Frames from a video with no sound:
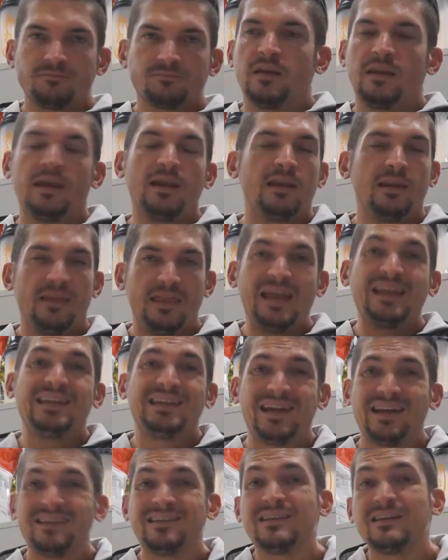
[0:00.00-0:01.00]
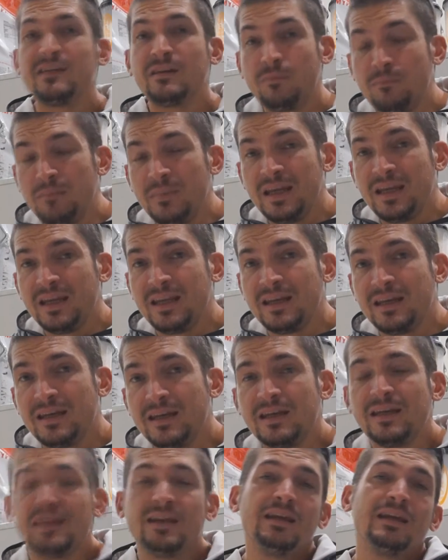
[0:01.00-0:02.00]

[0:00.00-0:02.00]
That doesn't mean